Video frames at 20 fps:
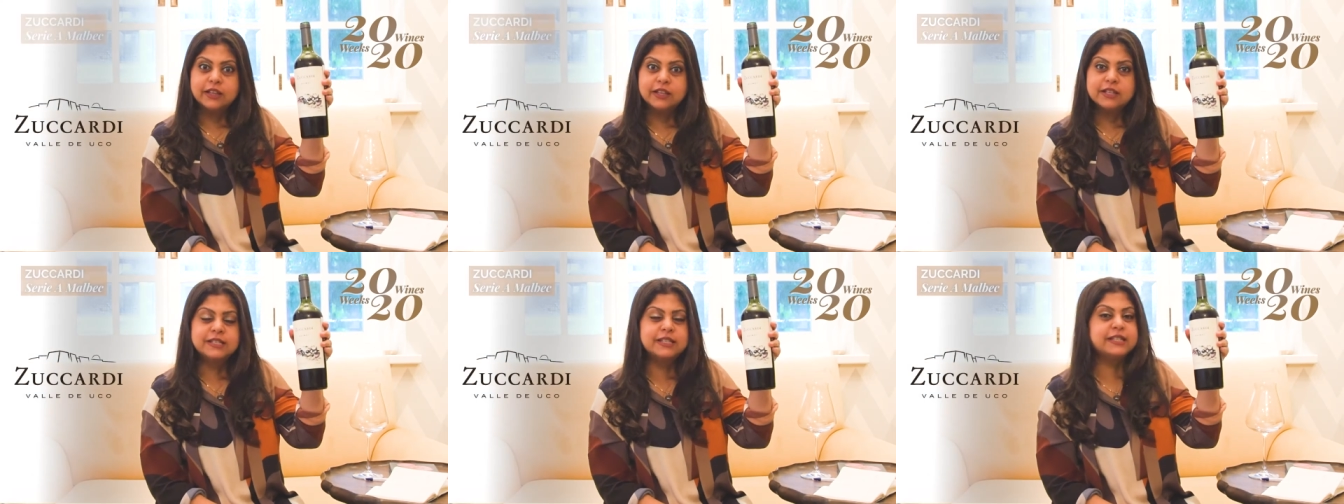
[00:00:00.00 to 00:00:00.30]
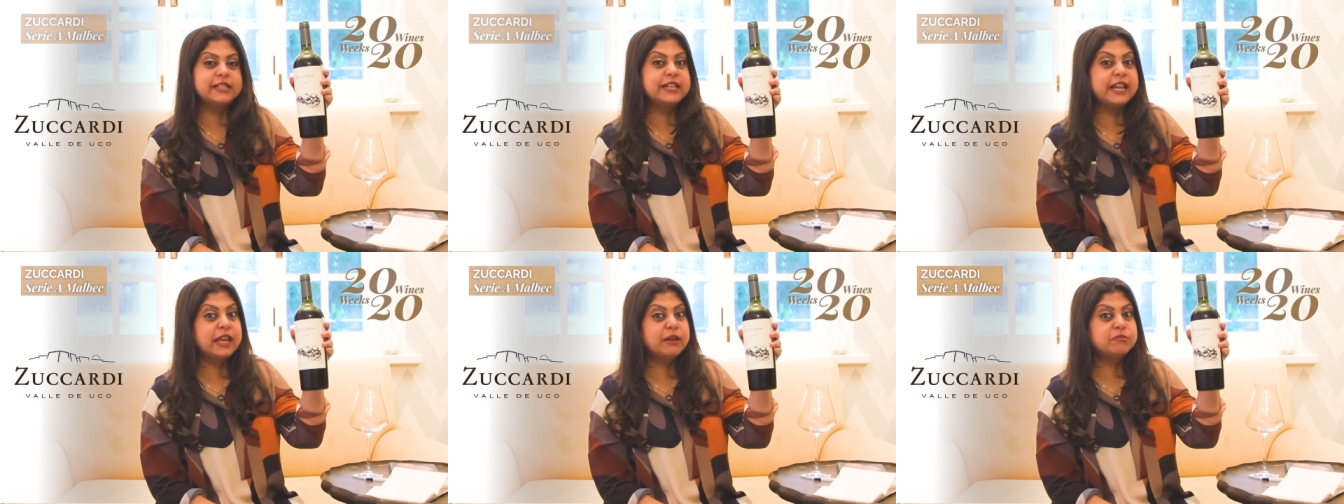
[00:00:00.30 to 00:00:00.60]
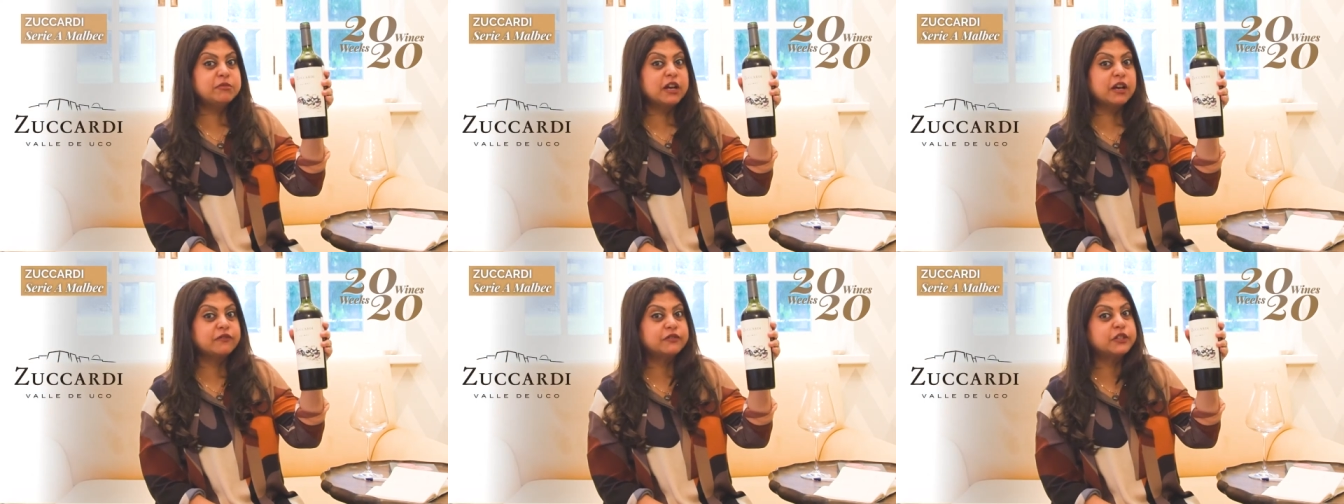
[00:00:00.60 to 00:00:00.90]
This is
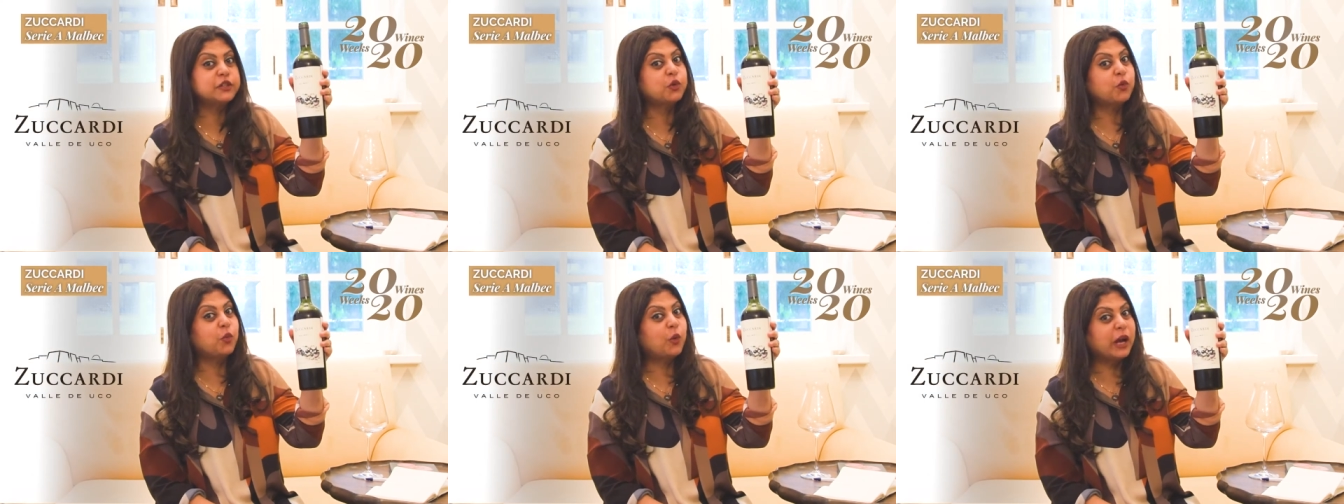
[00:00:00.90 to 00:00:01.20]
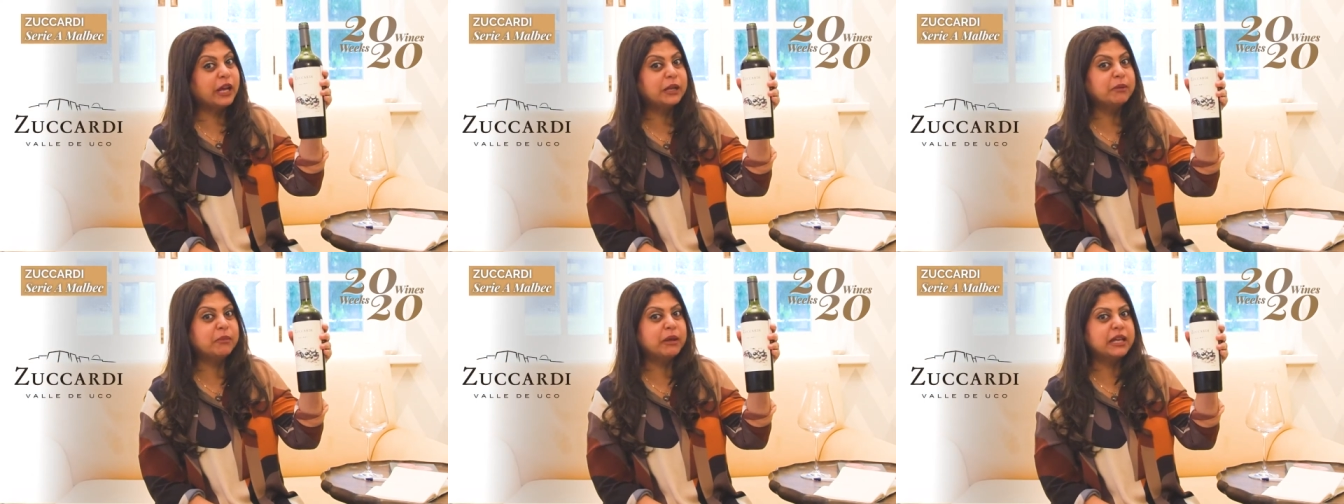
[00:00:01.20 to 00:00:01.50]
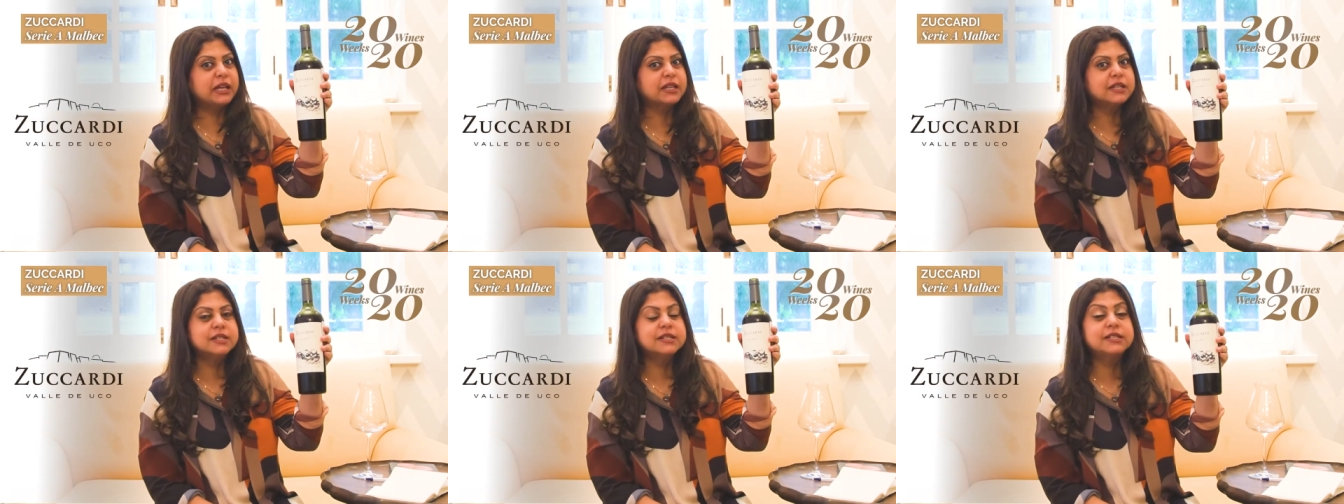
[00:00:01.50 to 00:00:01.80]
named after the
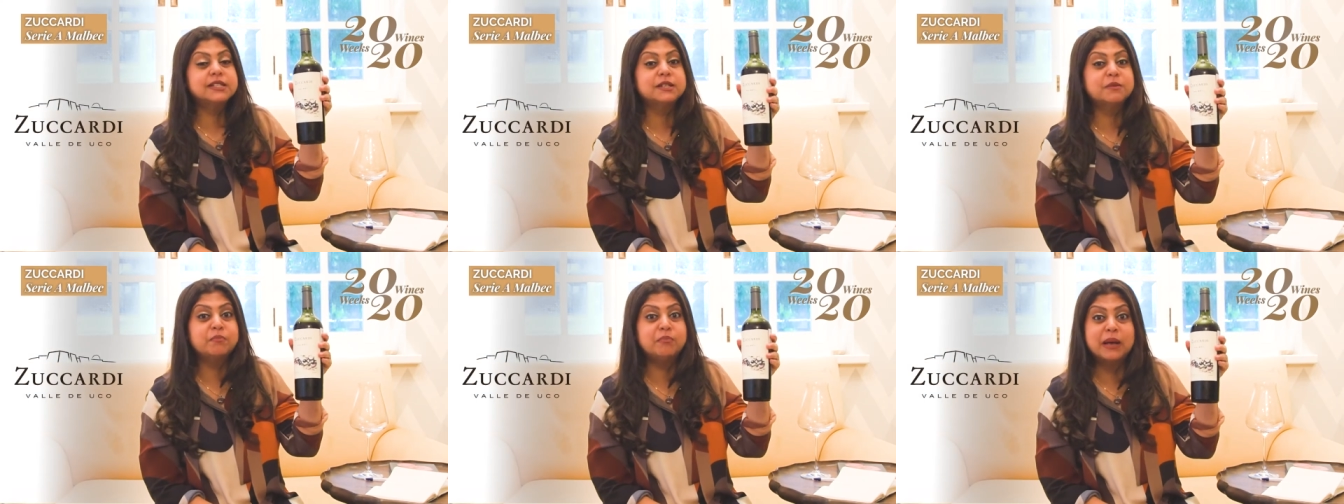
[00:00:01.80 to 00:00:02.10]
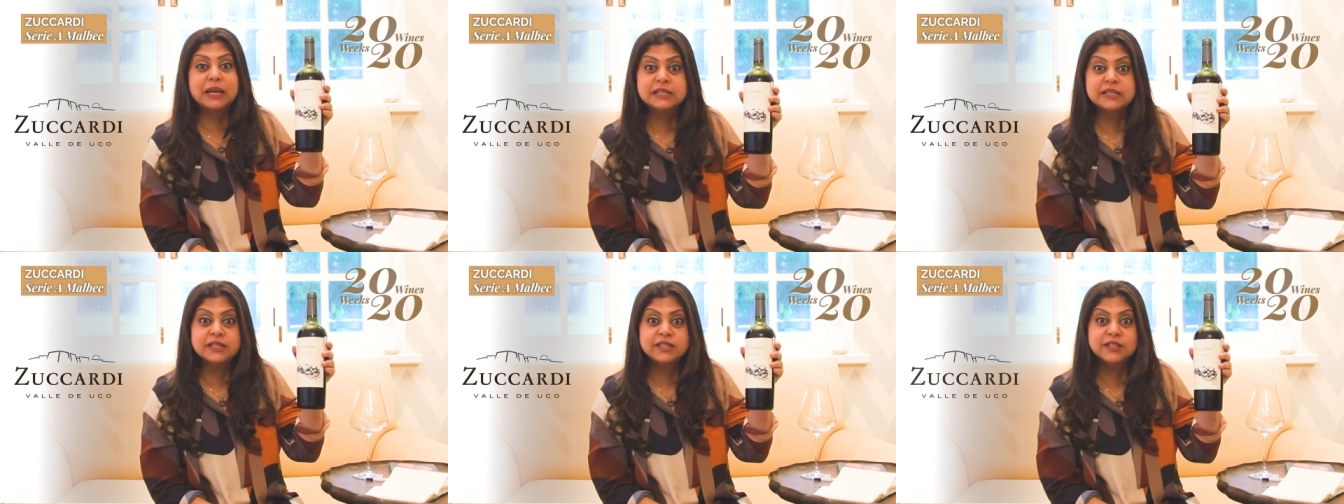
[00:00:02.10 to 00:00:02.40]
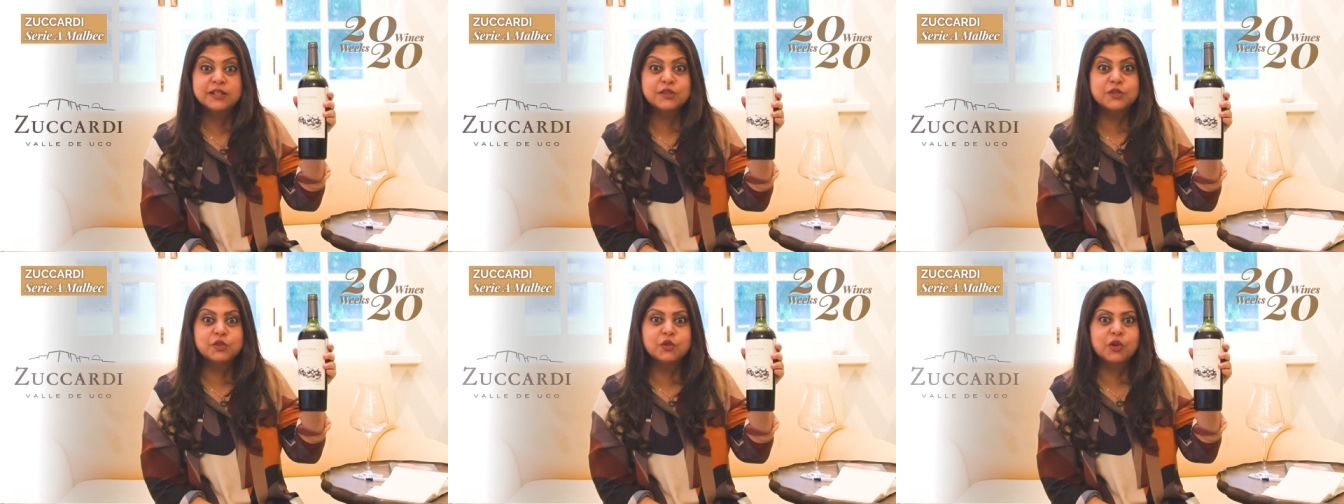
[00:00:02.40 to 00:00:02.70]
winemaker
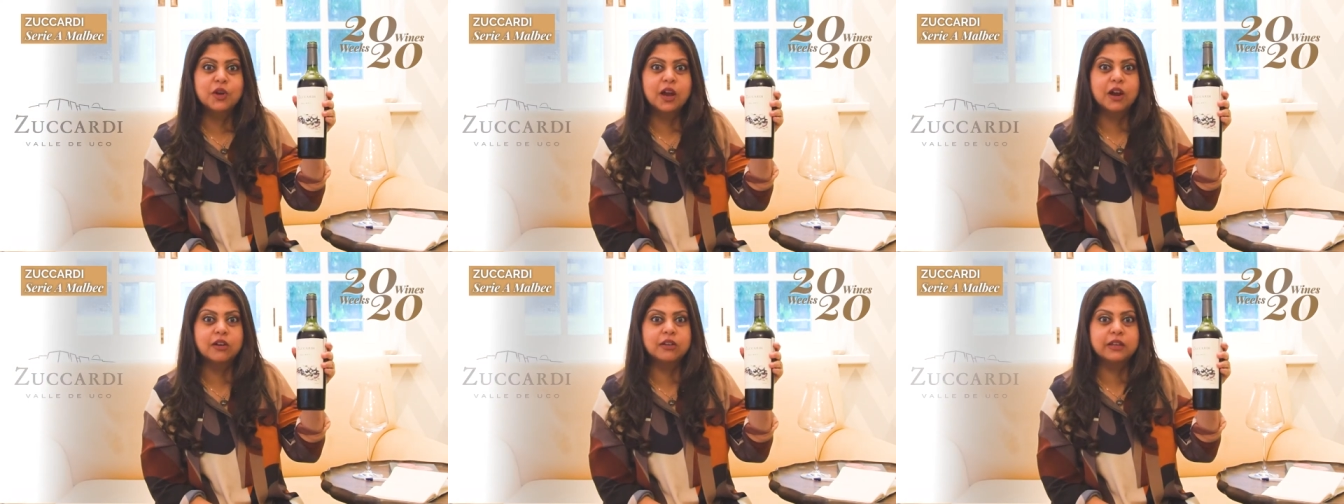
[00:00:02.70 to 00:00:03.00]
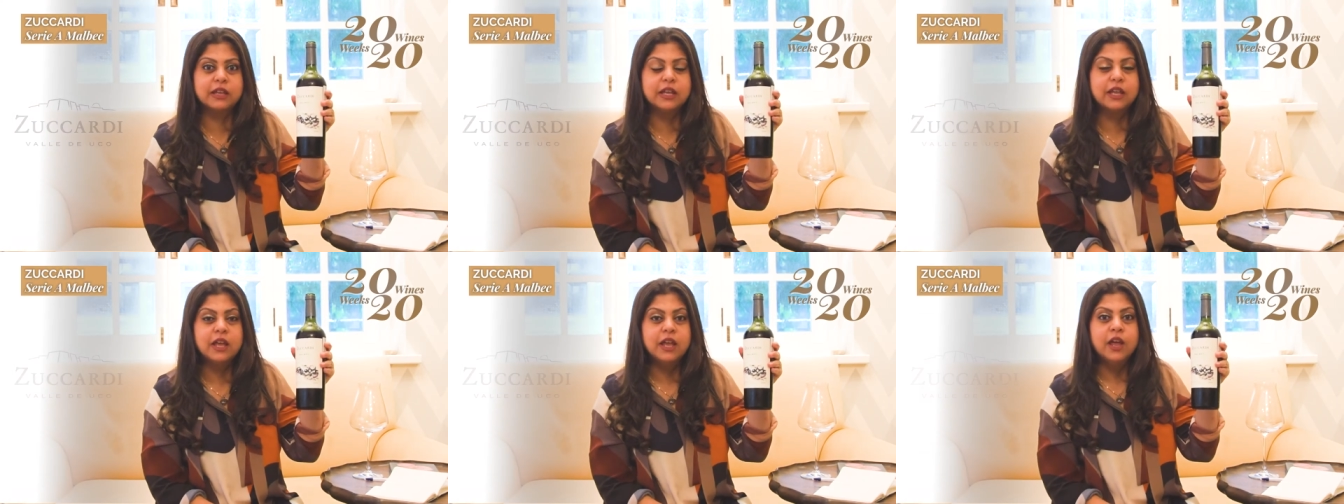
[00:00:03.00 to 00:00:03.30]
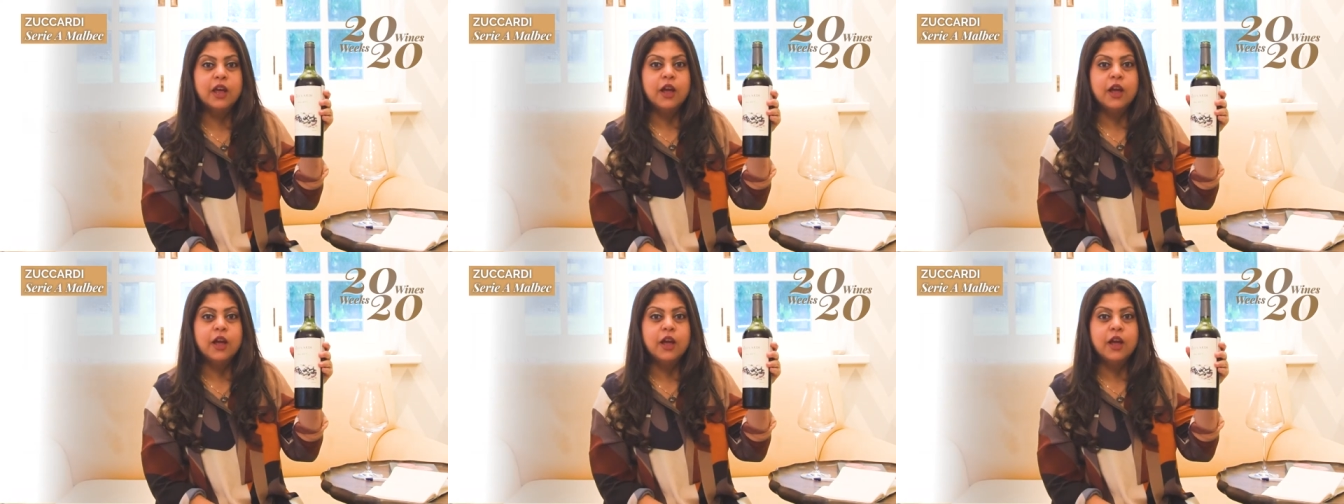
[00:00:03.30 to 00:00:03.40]
Sebastian Zuccardi,